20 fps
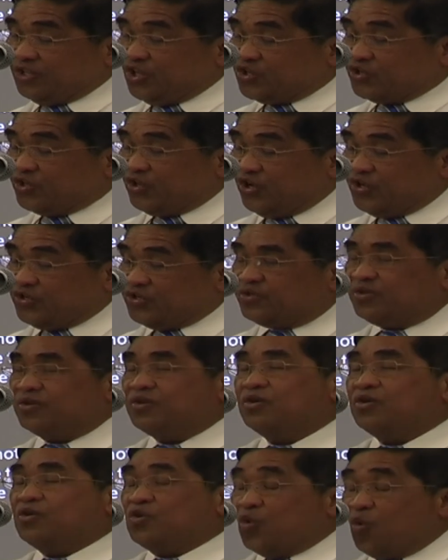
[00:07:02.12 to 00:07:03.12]
and the church
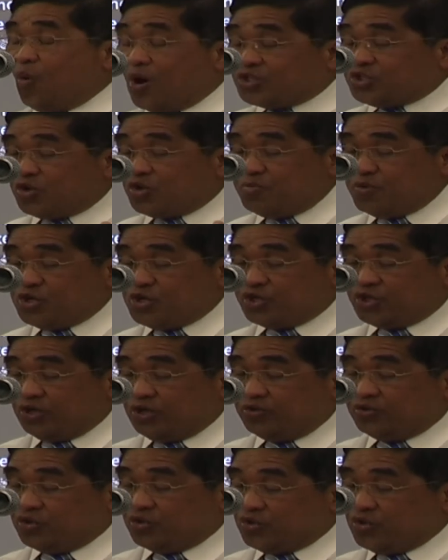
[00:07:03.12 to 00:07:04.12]
who was
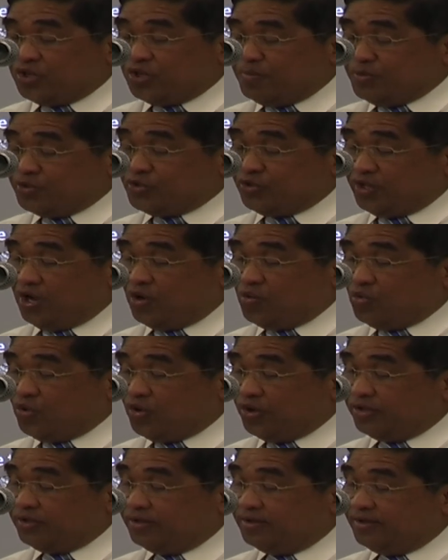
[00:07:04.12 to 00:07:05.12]
commissioned to do the missionary
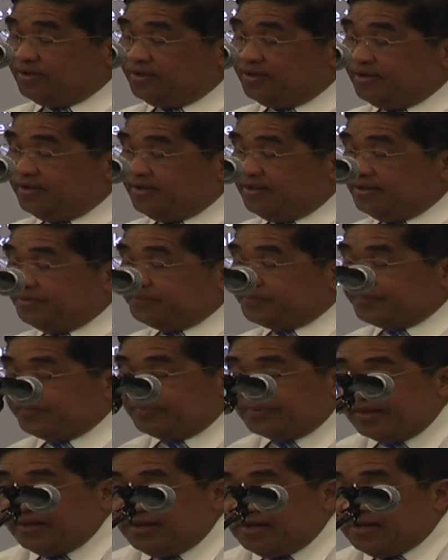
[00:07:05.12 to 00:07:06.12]
work.
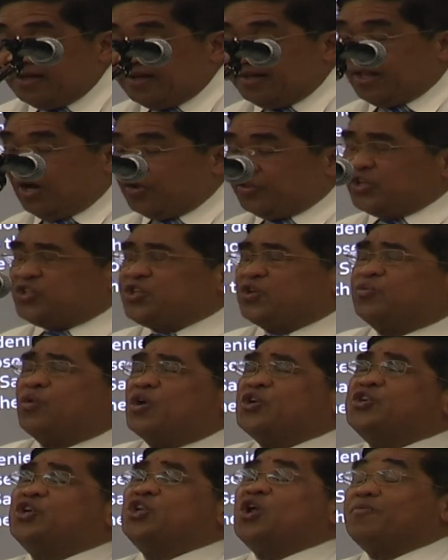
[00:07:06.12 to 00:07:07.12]
Now, the
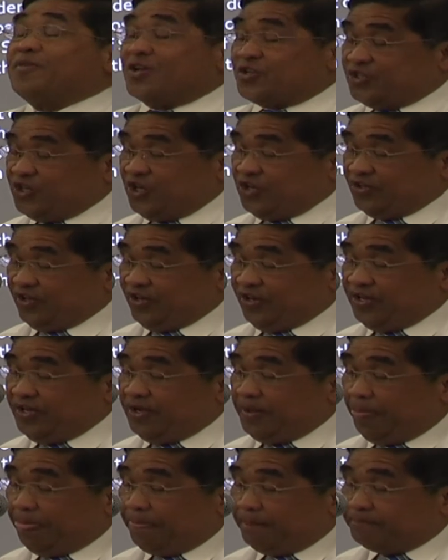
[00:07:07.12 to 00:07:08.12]
situation of the
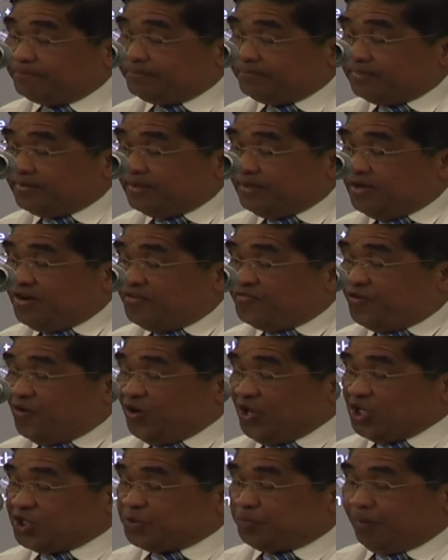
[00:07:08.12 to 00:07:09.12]
city
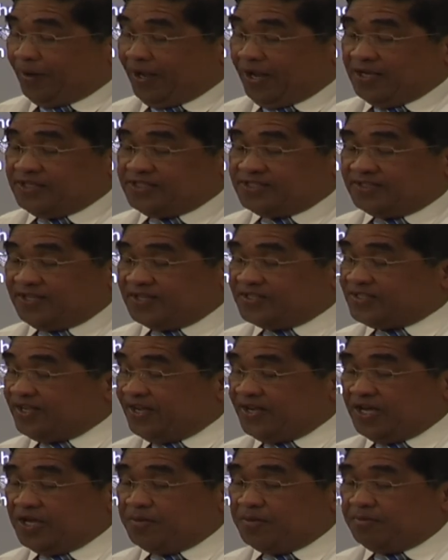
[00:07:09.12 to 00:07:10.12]
fully explains the
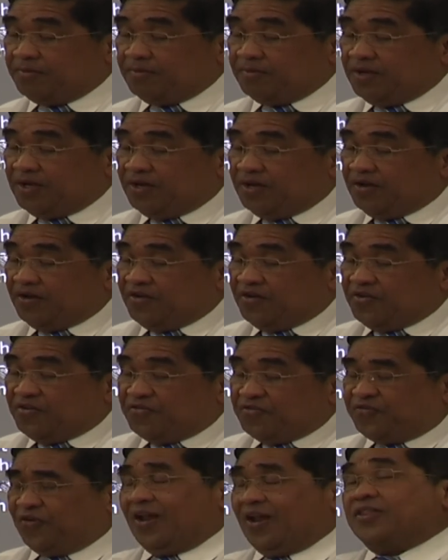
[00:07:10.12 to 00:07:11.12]
saying,
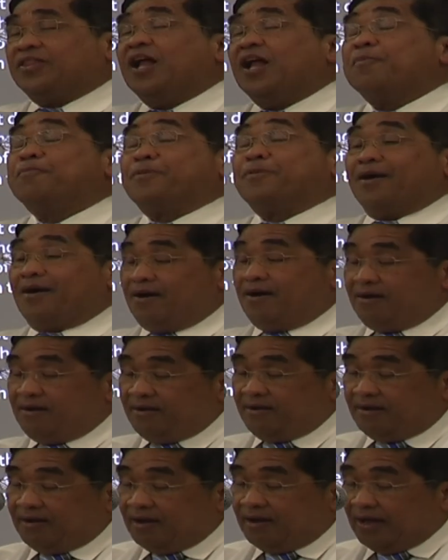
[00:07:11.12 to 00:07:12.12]

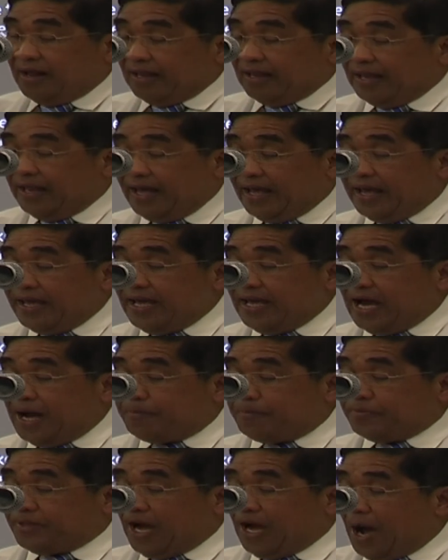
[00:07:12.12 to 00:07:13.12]
Philadelphia lay
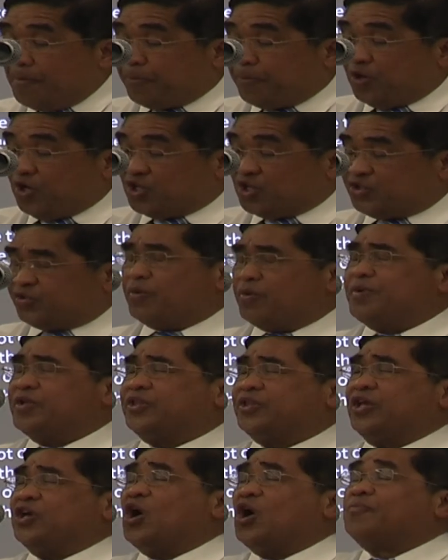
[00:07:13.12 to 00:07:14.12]
up the upper
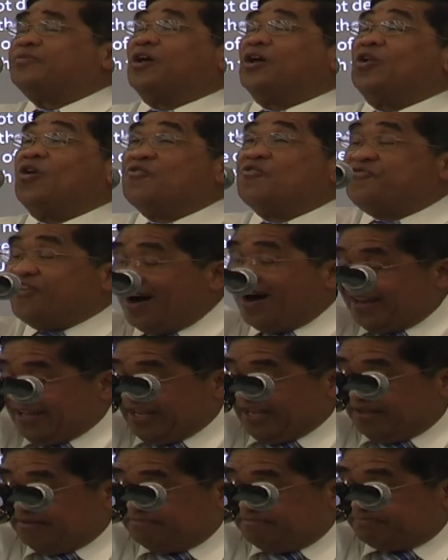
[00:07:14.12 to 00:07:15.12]
extremity of the long
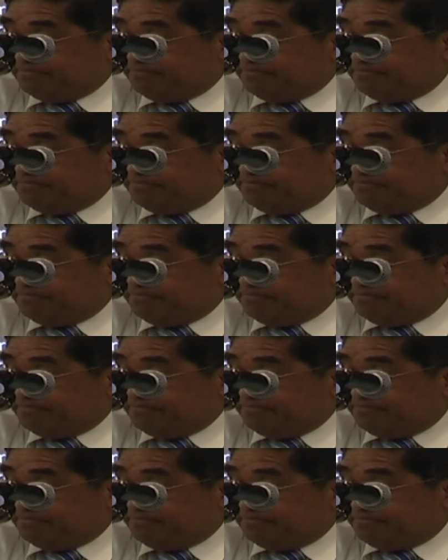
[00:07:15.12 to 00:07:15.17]
valley,